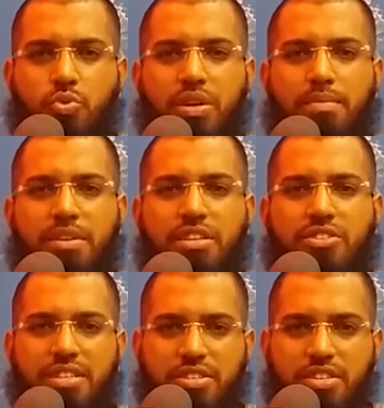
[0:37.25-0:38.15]
20
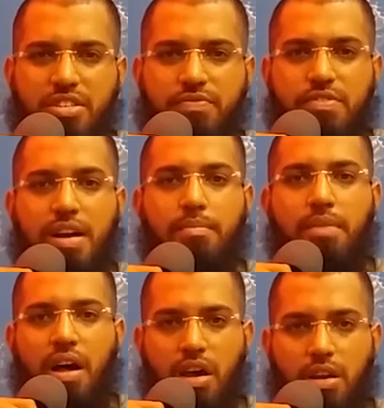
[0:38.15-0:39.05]
minutes distance
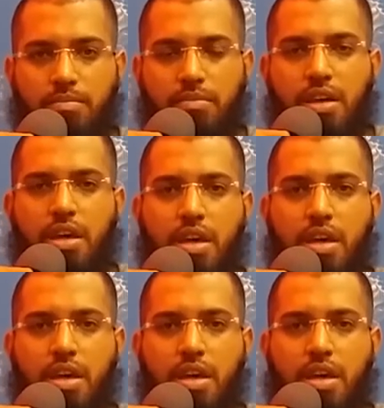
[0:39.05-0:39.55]
from Haram,